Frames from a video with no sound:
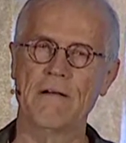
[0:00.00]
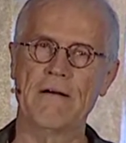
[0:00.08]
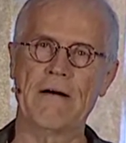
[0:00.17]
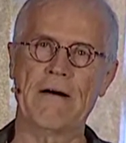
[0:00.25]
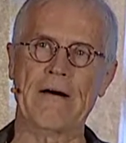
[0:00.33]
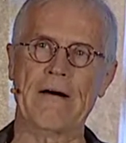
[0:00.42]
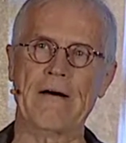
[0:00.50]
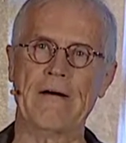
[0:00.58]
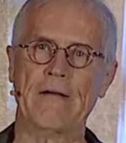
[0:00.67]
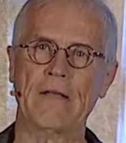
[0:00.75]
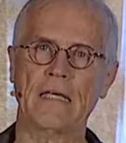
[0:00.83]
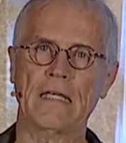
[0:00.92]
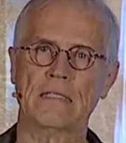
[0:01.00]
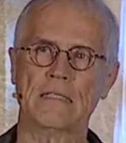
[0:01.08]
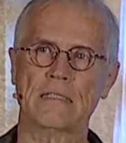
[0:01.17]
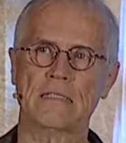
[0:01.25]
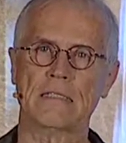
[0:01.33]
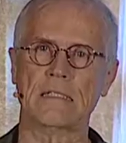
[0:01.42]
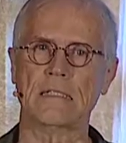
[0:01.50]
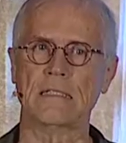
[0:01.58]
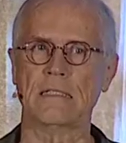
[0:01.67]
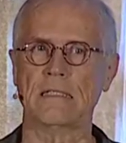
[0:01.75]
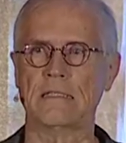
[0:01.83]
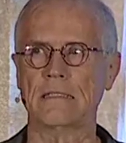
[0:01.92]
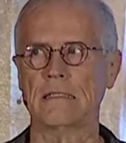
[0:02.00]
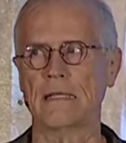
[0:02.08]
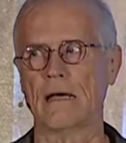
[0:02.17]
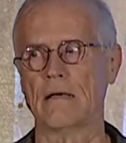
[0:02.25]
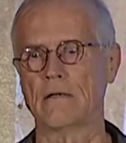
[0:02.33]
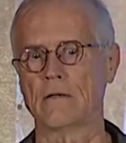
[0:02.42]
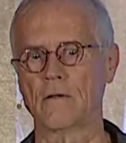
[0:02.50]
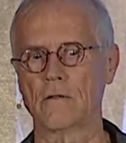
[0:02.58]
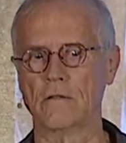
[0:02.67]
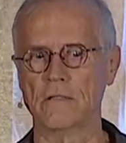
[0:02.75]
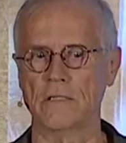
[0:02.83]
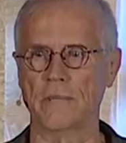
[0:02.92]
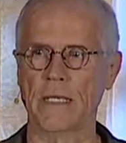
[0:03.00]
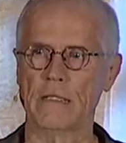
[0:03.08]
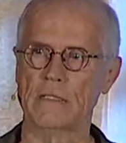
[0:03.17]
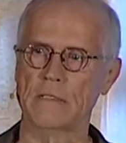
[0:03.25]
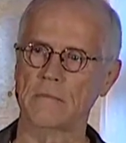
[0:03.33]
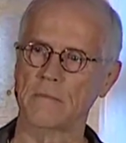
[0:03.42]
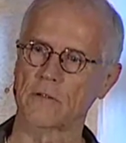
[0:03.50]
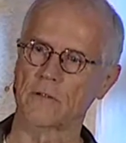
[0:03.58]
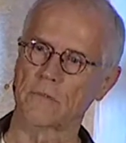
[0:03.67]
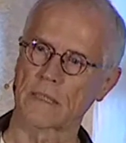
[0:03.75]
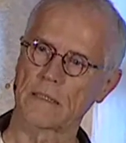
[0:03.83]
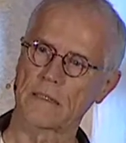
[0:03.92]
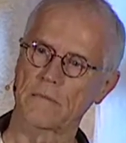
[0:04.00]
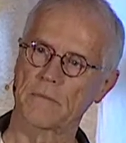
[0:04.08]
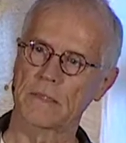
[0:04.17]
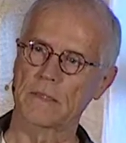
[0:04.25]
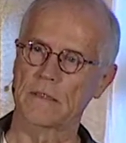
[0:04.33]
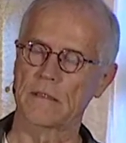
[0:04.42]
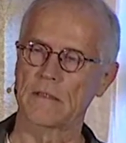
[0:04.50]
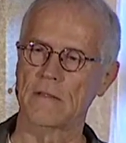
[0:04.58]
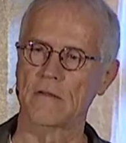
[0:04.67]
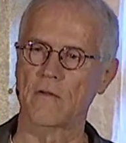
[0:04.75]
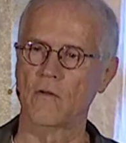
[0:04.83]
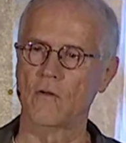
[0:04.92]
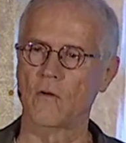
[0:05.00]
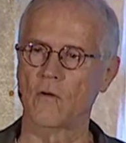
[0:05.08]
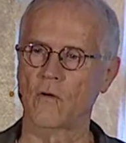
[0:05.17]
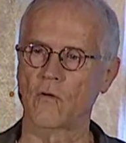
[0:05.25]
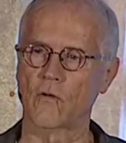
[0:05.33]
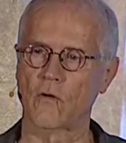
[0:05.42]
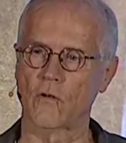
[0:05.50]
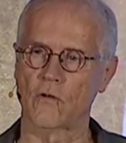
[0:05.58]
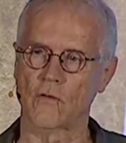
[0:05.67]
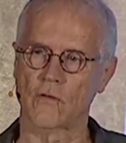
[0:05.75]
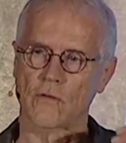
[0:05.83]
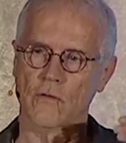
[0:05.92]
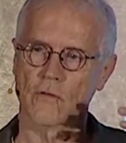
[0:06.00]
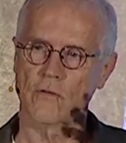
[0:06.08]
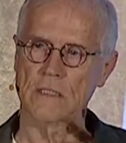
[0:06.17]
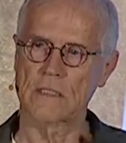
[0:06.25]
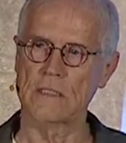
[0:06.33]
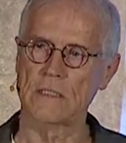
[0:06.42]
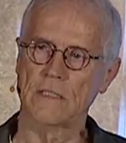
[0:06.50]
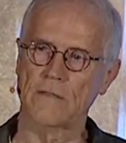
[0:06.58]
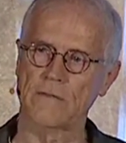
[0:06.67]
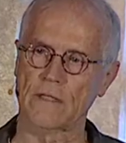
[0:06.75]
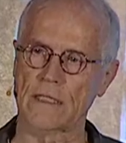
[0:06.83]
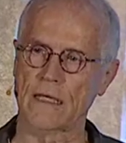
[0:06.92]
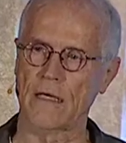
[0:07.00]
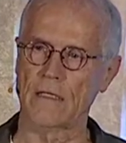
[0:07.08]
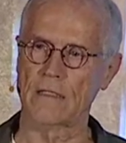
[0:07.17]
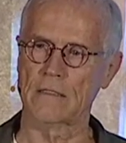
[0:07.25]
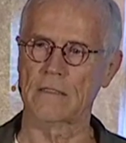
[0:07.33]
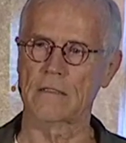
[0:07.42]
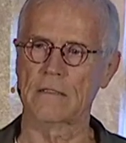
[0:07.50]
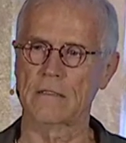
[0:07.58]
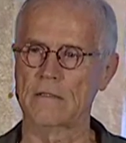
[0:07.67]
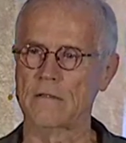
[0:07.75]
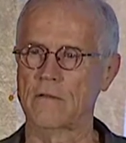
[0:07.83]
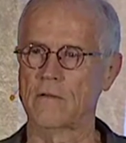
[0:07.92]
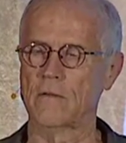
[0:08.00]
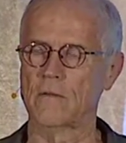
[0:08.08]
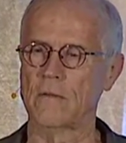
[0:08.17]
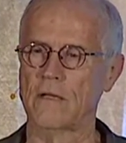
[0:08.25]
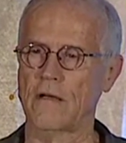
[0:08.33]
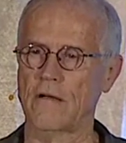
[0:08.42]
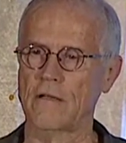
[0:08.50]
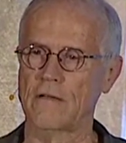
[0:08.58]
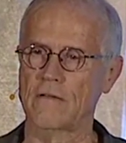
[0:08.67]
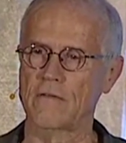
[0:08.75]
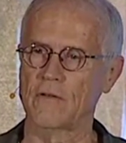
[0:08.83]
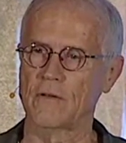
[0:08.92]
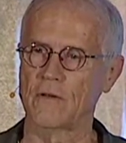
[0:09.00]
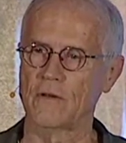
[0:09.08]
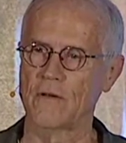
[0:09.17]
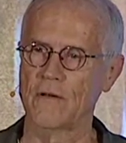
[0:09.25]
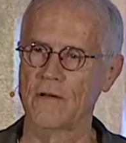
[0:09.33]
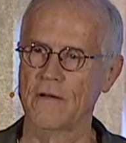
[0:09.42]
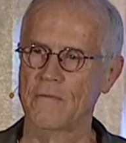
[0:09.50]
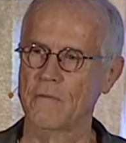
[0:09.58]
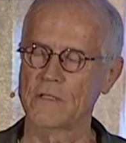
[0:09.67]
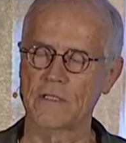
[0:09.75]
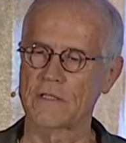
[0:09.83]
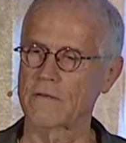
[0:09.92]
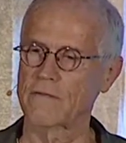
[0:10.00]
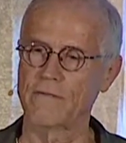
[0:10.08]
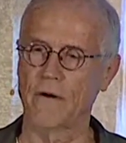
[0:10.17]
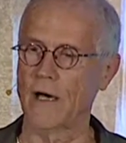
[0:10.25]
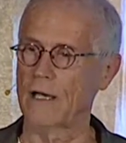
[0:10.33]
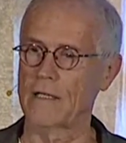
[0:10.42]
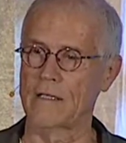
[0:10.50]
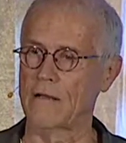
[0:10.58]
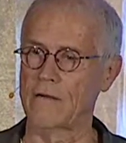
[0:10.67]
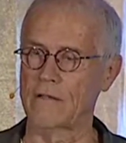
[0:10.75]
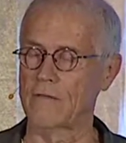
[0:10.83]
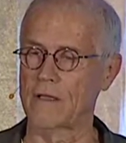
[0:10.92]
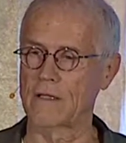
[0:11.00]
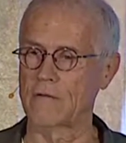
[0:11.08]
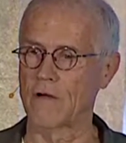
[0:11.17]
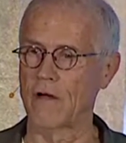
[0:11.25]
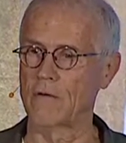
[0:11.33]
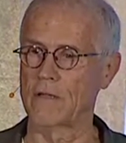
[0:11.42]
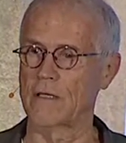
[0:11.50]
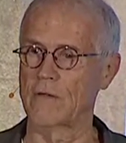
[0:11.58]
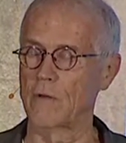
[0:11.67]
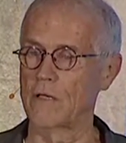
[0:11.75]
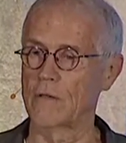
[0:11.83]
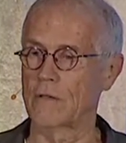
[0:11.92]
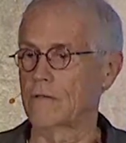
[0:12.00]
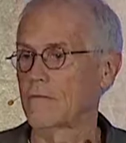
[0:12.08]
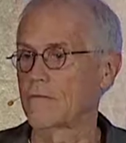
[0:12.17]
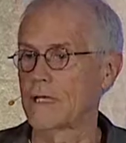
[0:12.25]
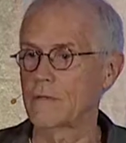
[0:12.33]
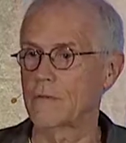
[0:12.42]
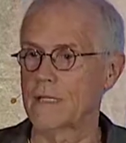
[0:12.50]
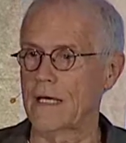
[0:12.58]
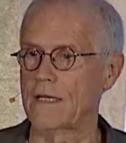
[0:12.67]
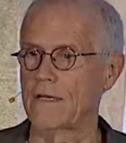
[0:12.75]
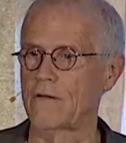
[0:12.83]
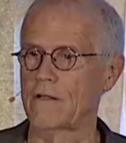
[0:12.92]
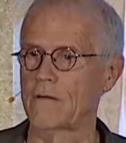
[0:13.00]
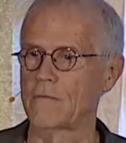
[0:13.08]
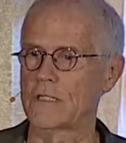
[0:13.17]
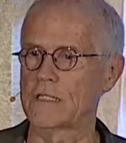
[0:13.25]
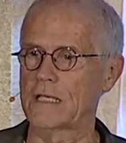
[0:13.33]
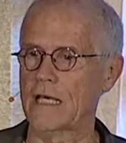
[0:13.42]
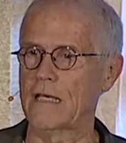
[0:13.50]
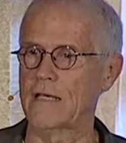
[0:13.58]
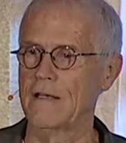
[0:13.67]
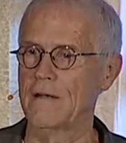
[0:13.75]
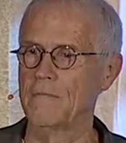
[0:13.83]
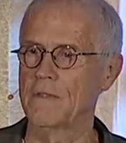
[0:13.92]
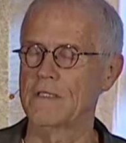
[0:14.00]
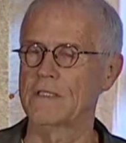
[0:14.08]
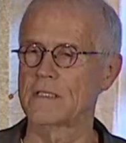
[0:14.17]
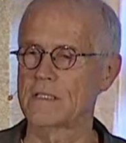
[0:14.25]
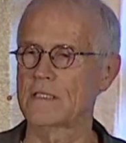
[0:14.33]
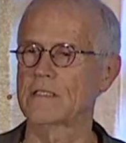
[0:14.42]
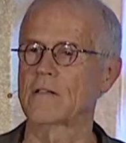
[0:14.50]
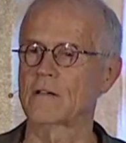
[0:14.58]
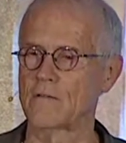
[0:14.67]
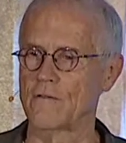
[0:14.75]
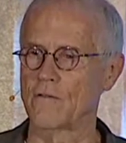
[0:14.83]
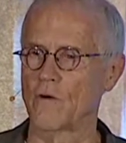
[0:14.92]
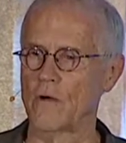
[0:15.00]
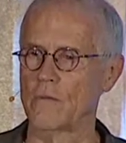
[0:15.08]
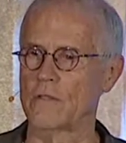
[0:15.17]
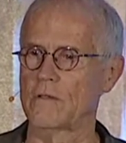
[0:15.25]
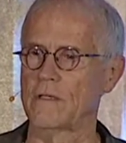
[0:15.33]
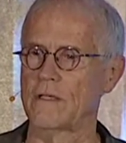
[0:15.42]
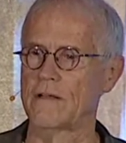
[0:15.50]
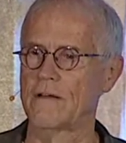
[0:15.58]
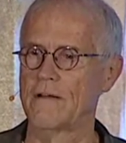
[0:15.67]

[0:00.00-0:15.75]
Uh, it's the Al Gore, Jim Hansen, Bill McKibben, you know, sort of Christiana Figueres, you know, narrative, you know, which is a fine narrative, nothing wrong with it. We don't conflict with that narrative. I'm just saying it doesn't conform to it.